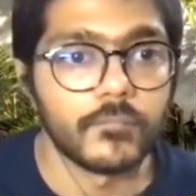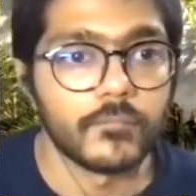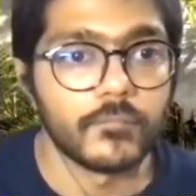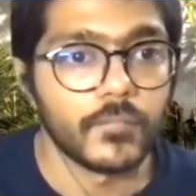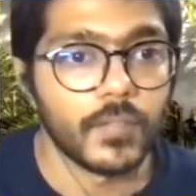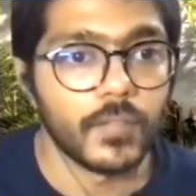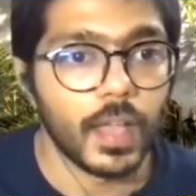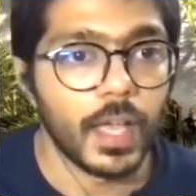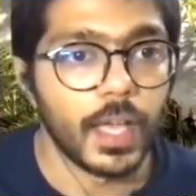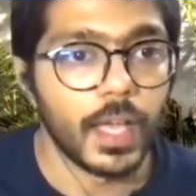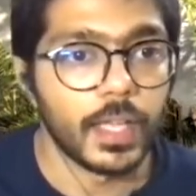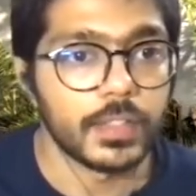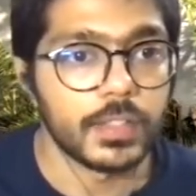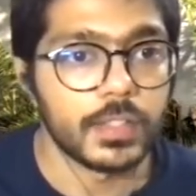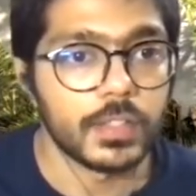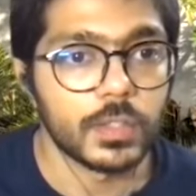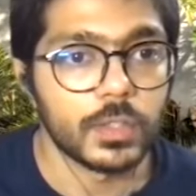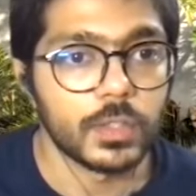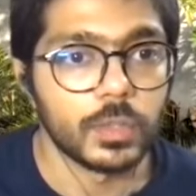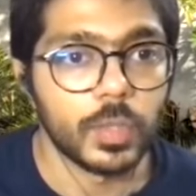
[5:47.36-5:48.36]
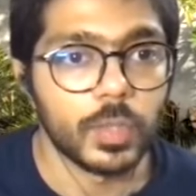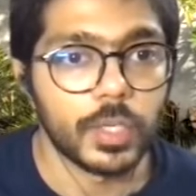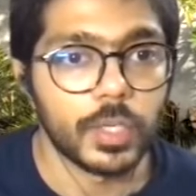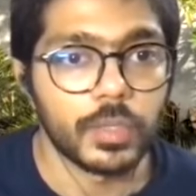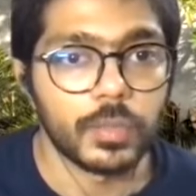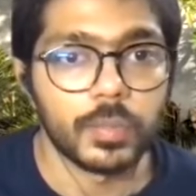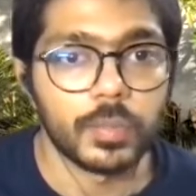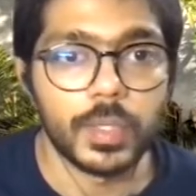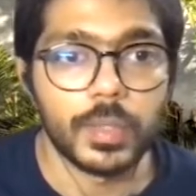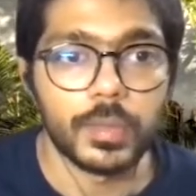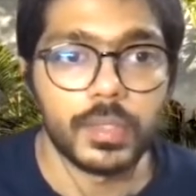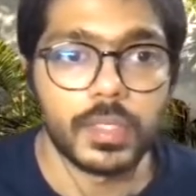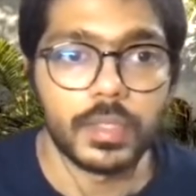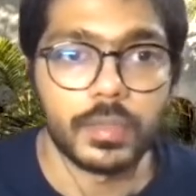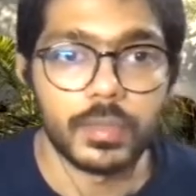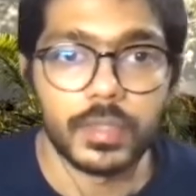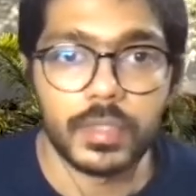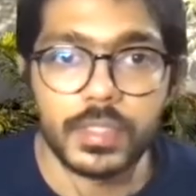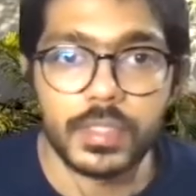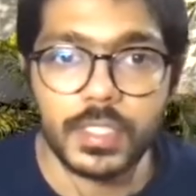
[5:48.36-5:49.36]
And so what we will
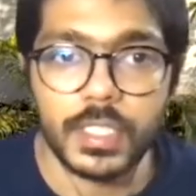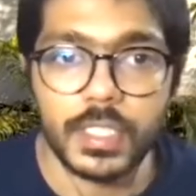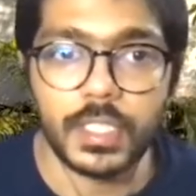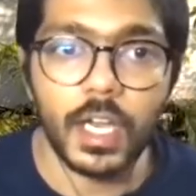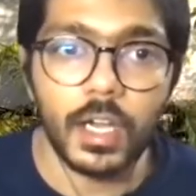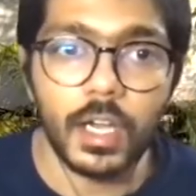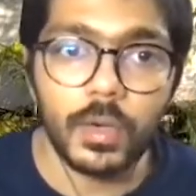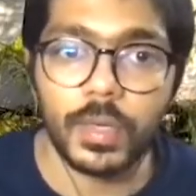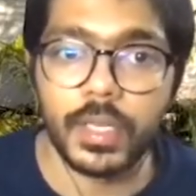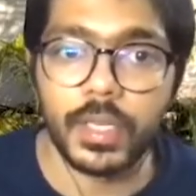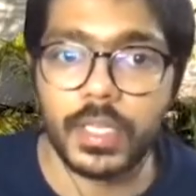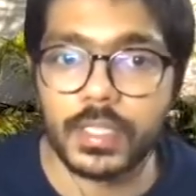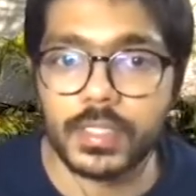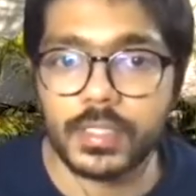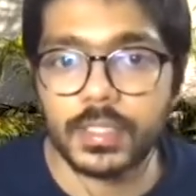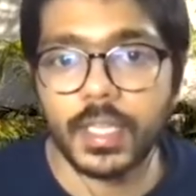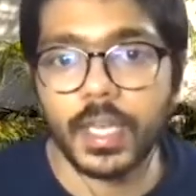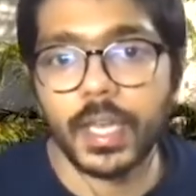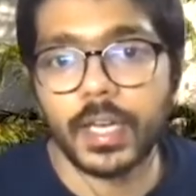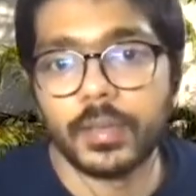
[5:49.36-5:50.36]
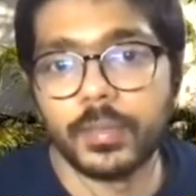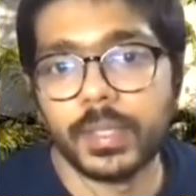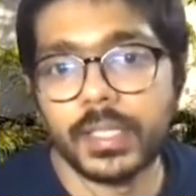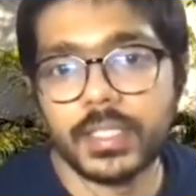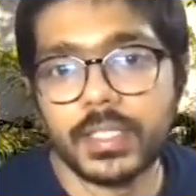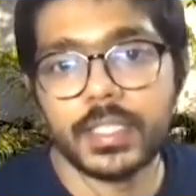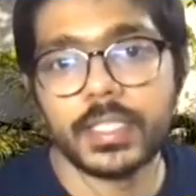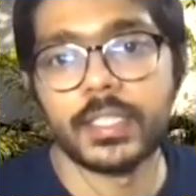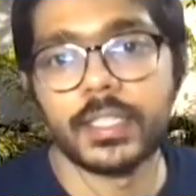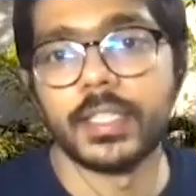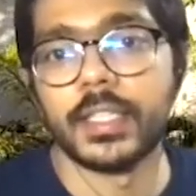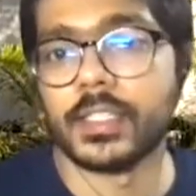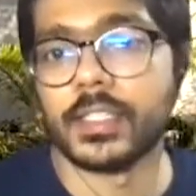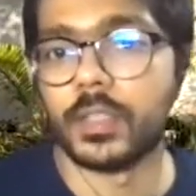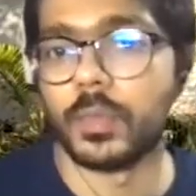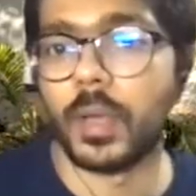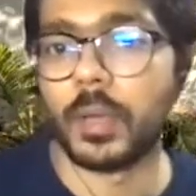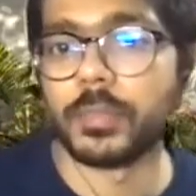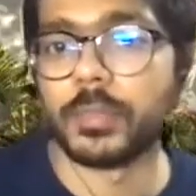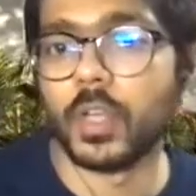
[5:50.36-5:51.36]
see now is that we'll see that there's a
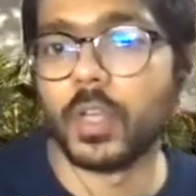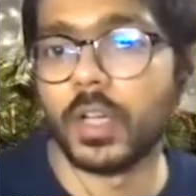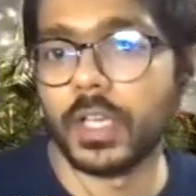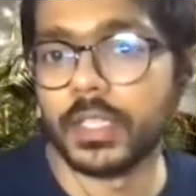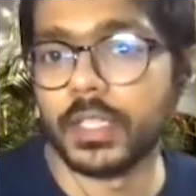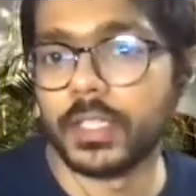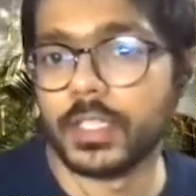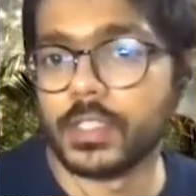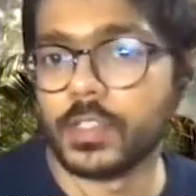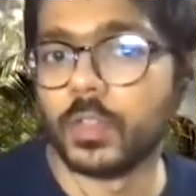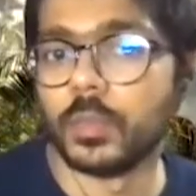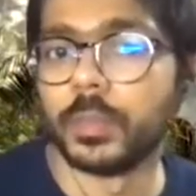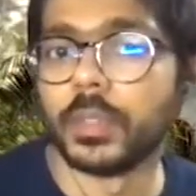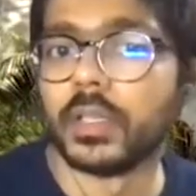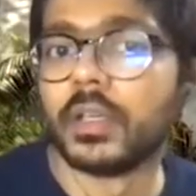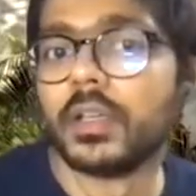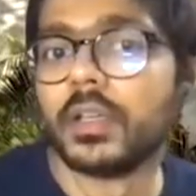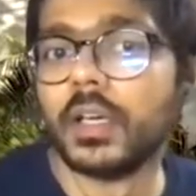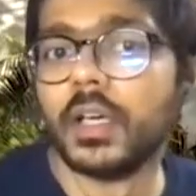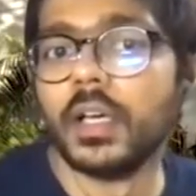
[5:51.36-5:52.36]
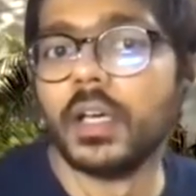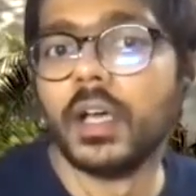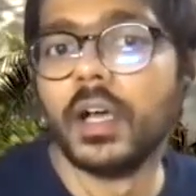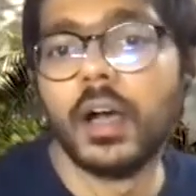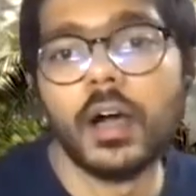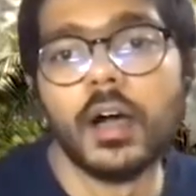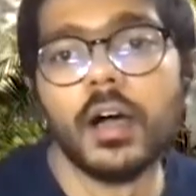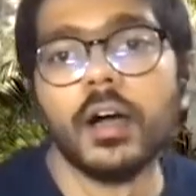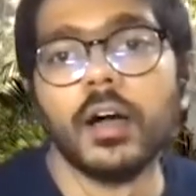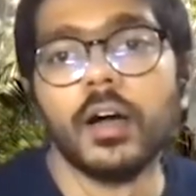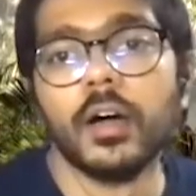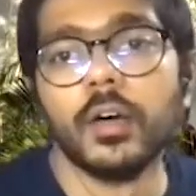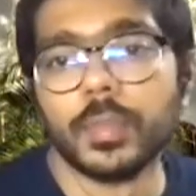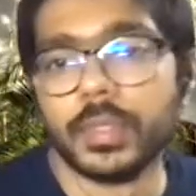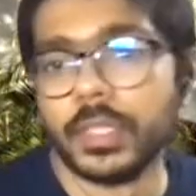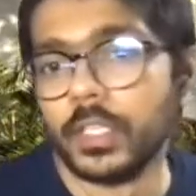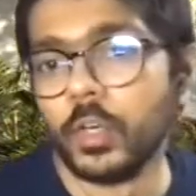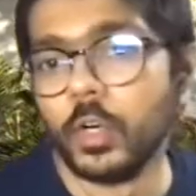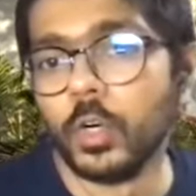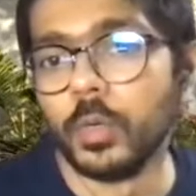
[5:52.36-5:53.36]
WebSocket that's open
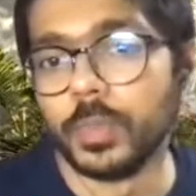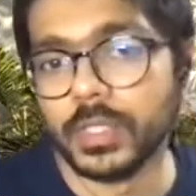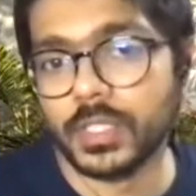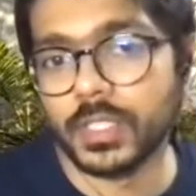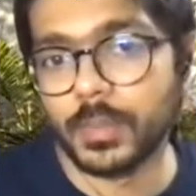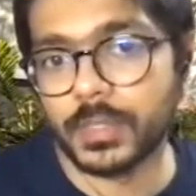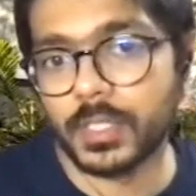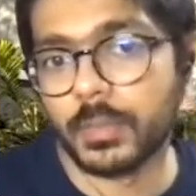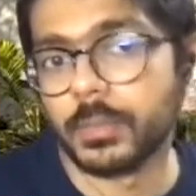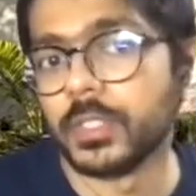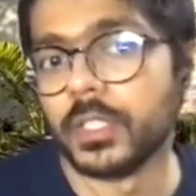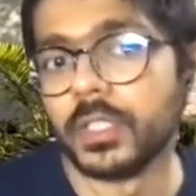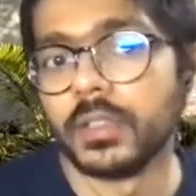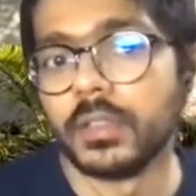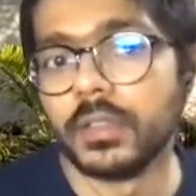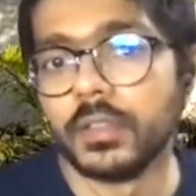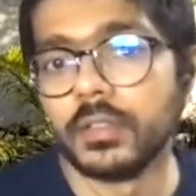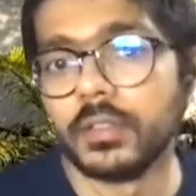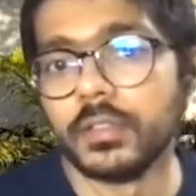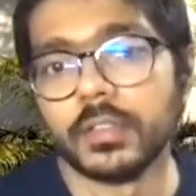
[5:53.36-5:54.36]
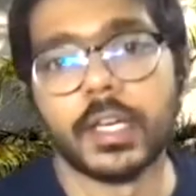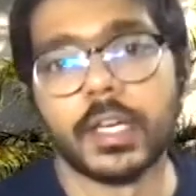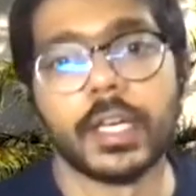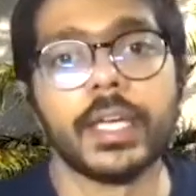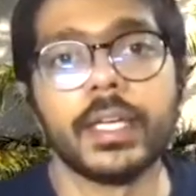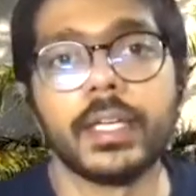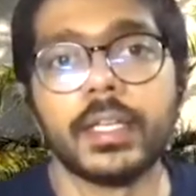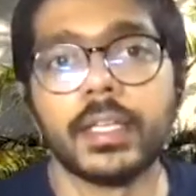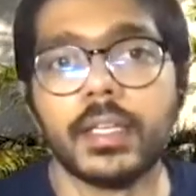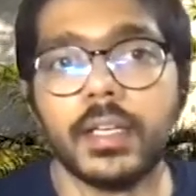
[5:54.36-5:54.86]
with an open subscription, right?